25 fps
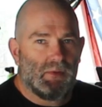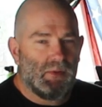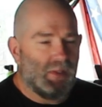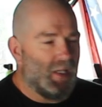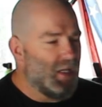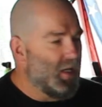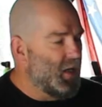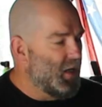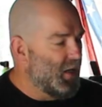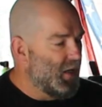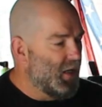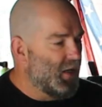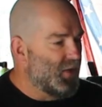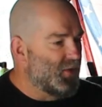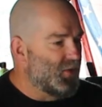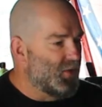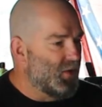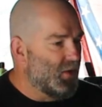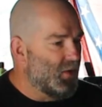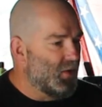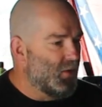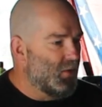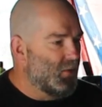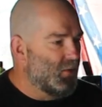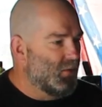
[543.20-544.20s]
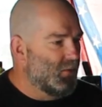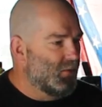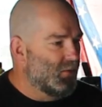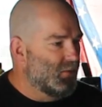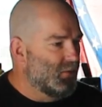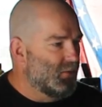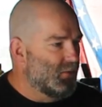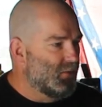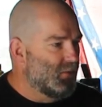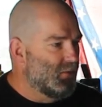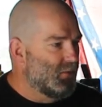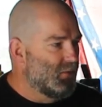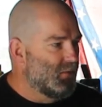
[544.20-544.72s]
in a nutshell,
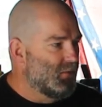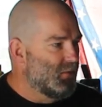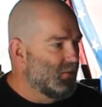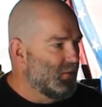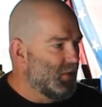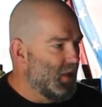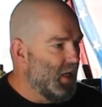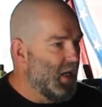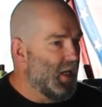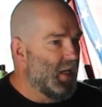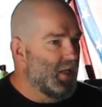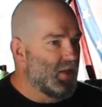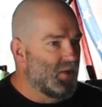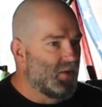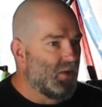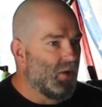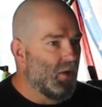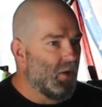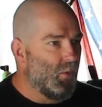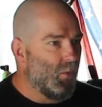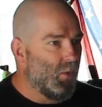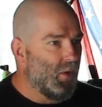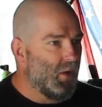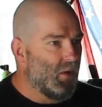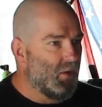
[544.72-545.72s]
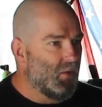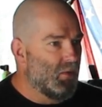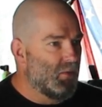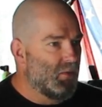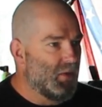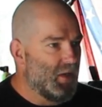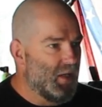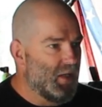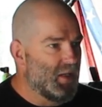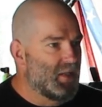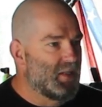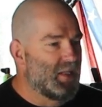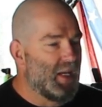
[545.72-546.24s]
it is going well.
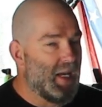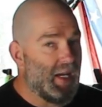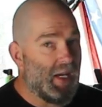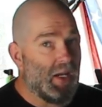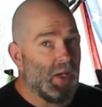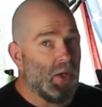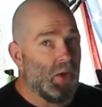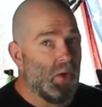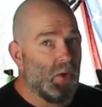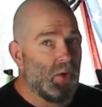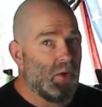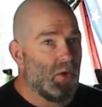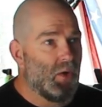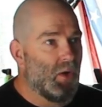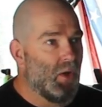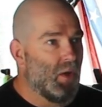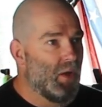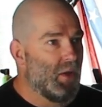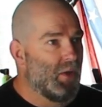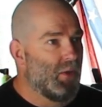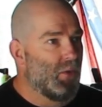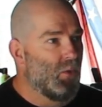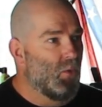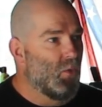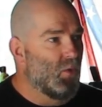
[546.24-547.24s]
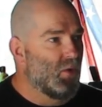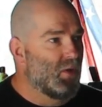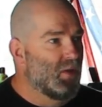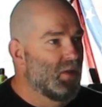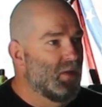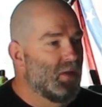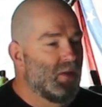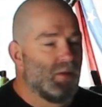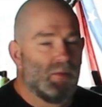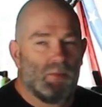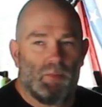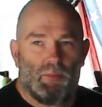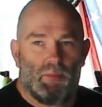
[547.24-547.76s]
It's taken longer than I thought,
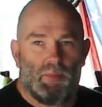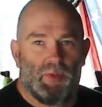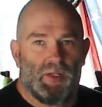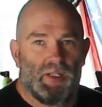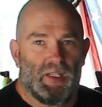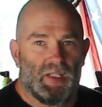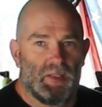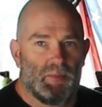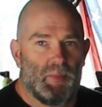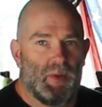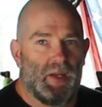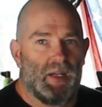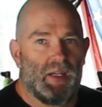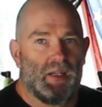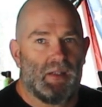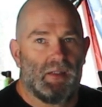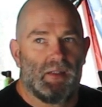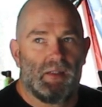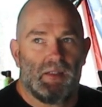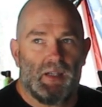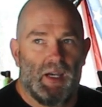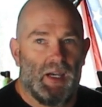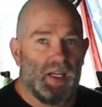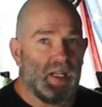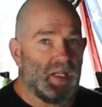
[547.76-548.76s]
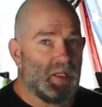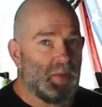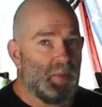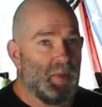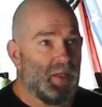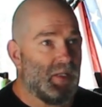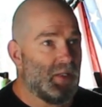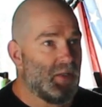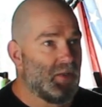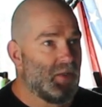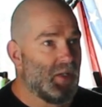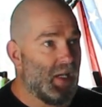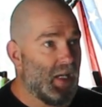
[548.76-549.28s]
but there's been
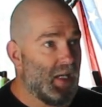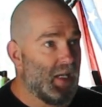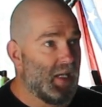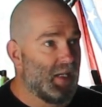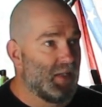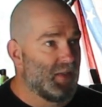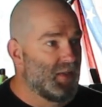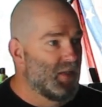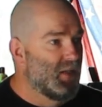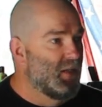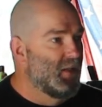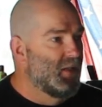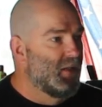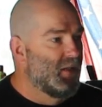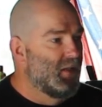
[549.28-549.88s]
unexpected delays,